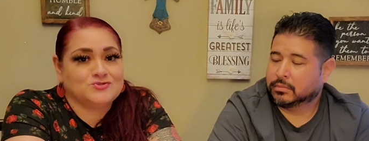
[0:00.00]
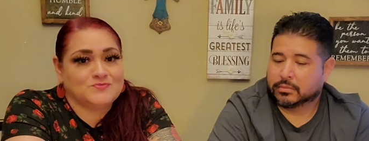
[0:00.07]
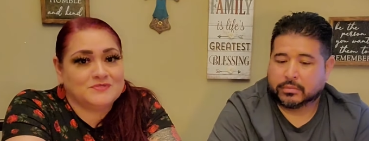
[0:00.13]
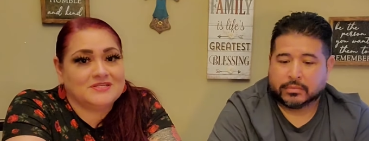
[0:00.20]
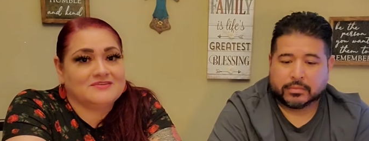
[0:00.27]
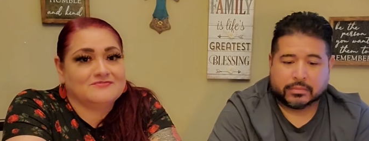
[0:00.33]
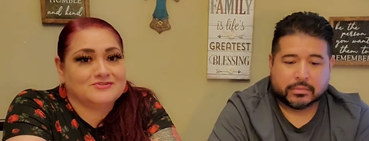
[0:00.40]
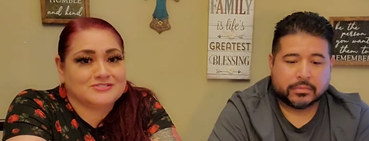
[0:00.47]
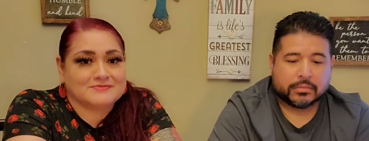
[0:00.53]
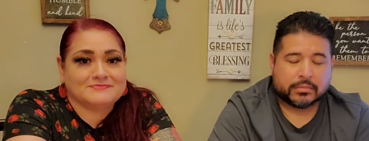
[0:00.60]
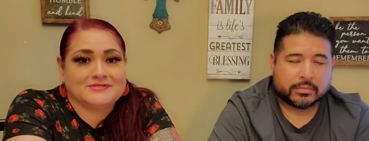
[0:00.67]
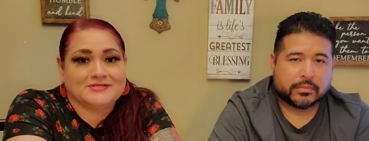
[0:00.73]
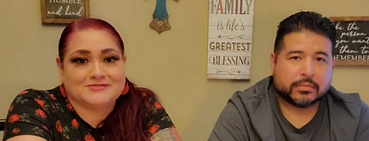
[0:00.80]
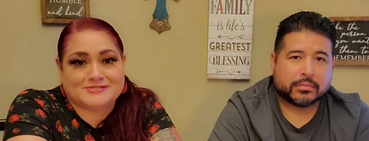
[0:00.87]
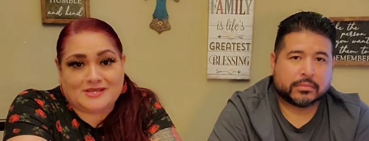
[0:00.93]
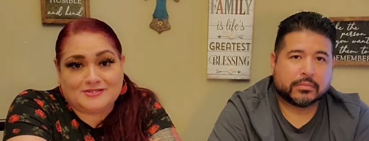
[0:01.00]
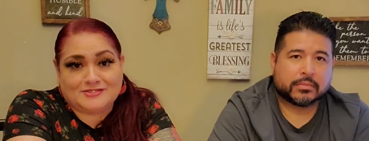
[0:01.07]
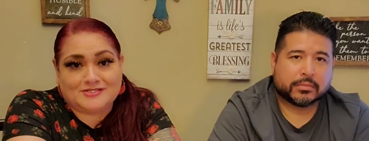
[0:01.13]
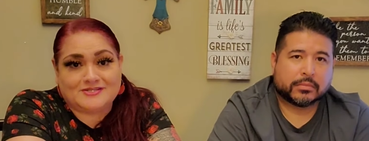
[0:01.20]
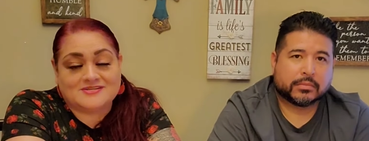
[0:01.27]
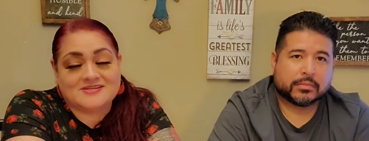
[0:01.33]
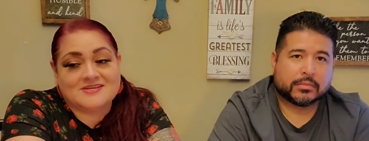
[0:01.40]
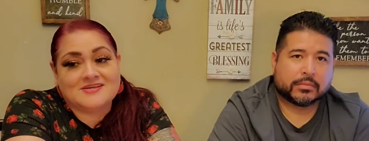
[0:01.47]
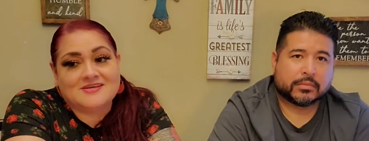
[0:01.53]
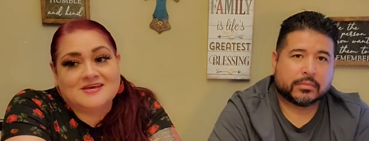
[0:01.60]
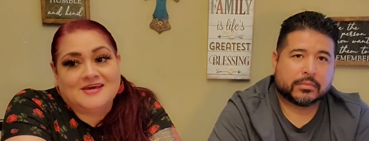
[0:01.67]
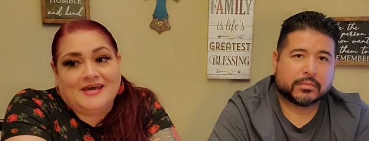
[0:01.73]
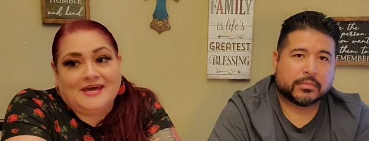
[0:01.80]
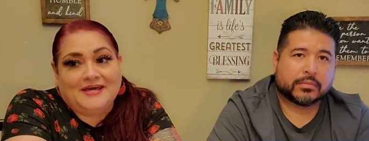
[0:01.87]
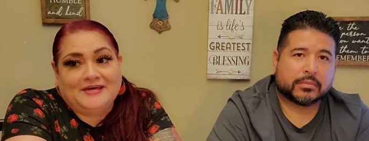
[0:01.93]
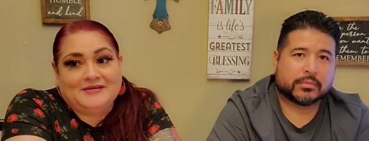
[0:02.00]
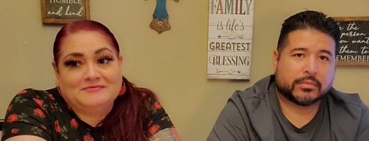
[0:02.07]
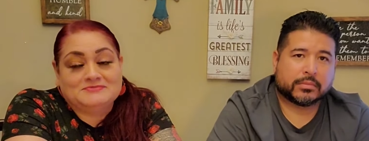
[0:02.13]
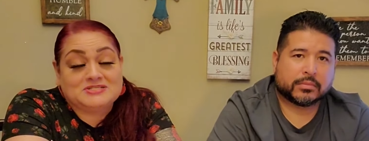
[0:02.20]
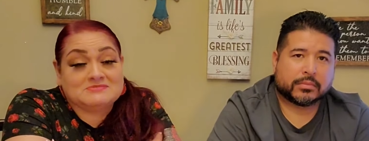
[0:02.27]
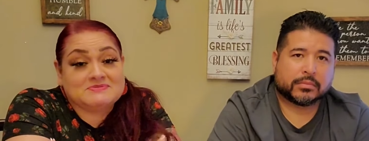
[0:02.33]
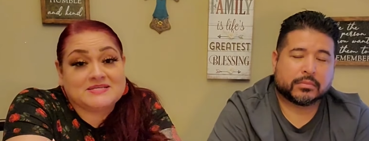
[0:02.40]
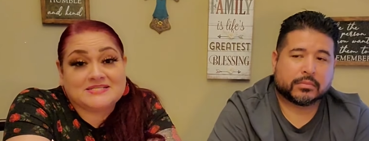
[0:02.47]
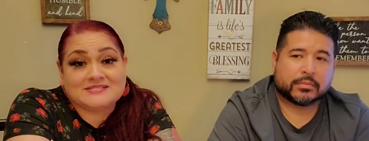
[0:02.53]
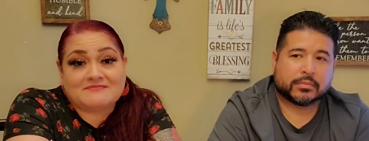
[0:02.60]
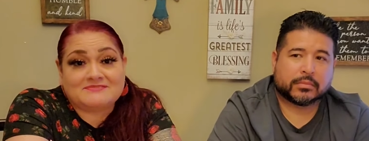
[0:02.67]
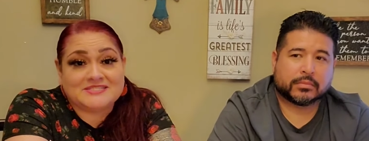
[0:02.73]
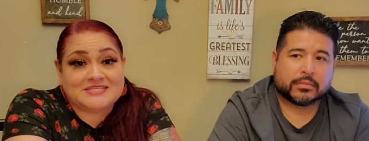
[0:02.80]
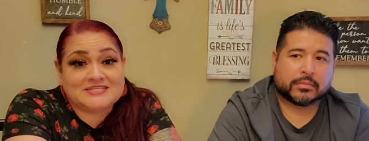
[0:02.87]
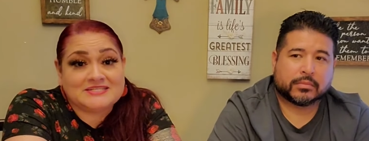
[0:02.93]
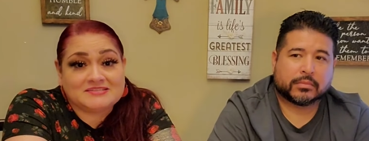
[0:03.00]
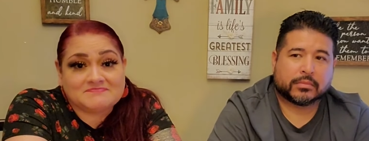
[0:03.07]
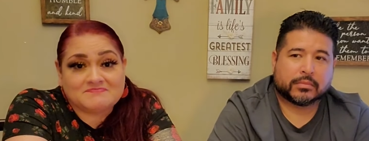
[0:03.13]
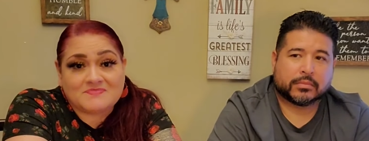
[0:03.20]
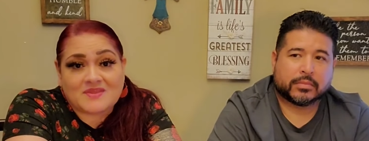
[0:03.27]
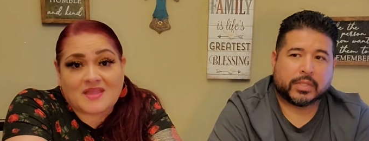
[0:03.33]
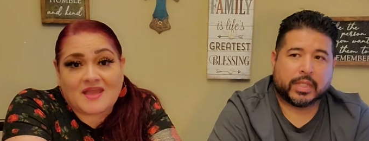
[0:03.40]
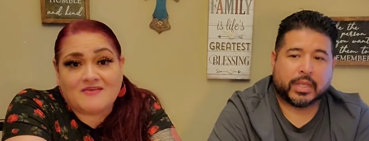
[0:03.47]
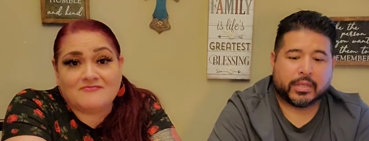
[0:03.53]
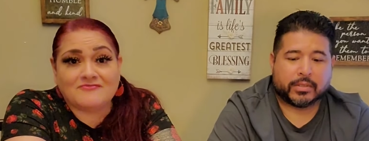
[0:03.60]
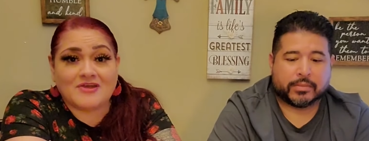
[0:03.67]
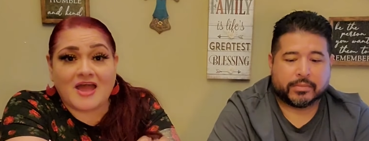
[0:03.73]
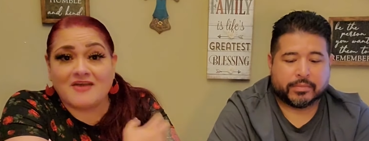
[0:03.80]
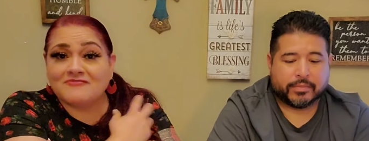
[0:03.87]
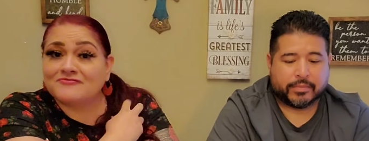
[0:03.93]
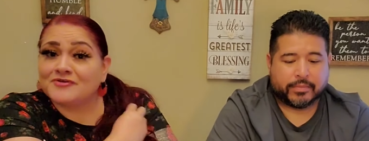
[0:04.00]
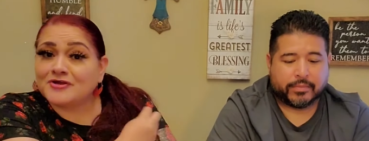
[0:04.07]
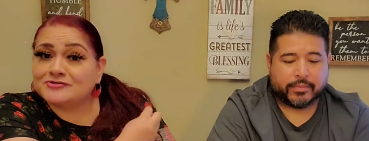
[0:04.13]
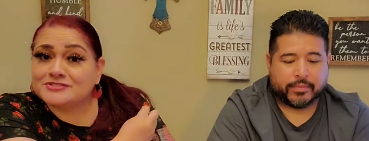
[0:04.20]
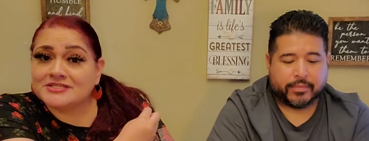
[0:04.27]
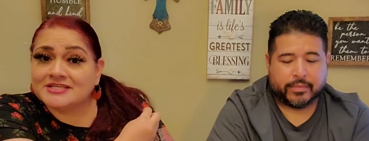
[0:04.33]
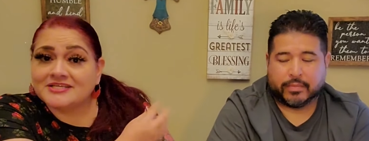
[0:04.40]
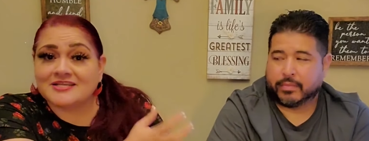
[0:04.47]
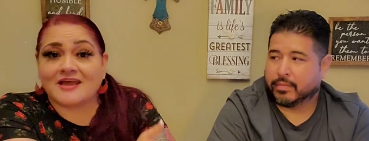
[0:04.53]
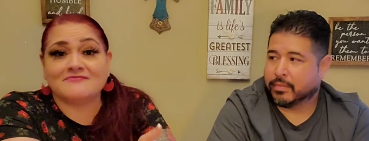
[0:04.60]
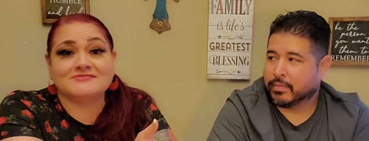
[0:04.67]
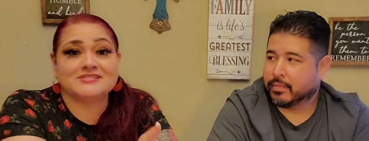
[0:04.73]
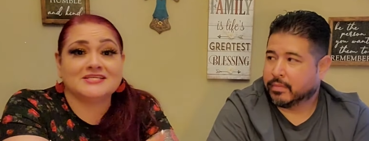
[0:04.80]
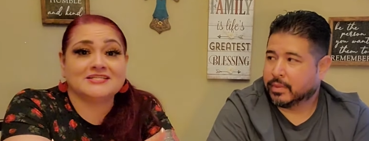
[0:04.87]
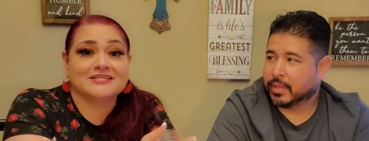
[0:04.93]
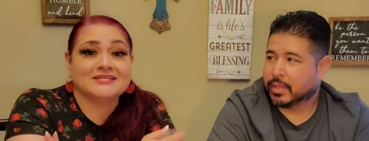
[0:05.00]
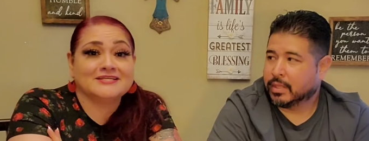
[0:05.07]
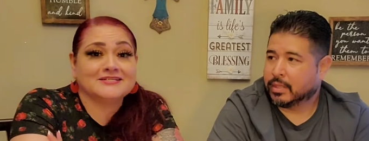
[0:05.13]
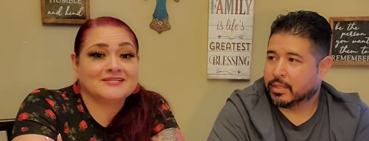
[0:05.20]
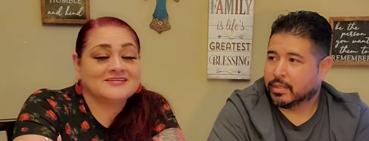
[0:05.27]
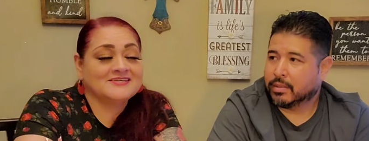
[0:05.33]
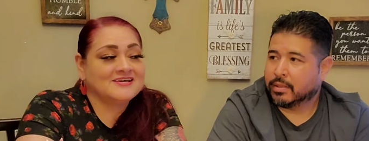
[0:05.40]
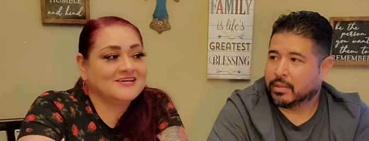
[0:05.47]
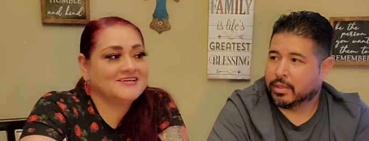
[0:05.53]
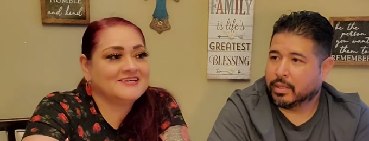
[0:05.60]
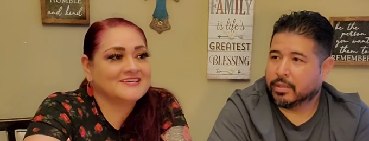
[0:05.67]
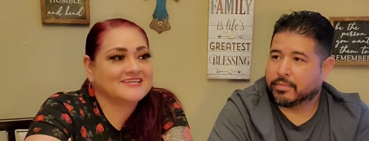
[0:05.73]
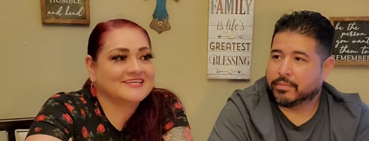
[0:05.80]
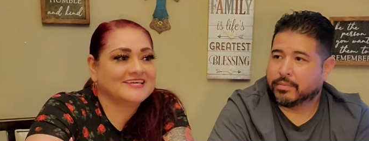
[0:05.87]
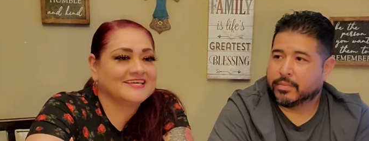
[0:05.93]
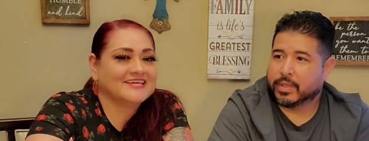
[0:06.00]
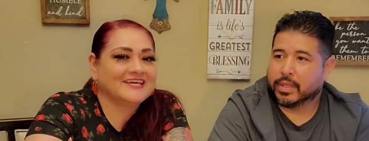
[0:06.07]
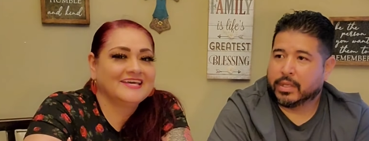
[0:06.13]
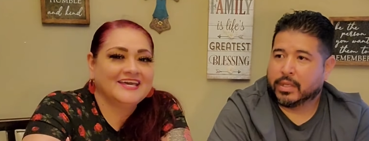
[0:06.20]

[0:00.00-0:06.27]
Speaker 1: do believe there's something else out there. Um, just because I've seen it. Yeah. I, have felt it. I've seen it. Yeah.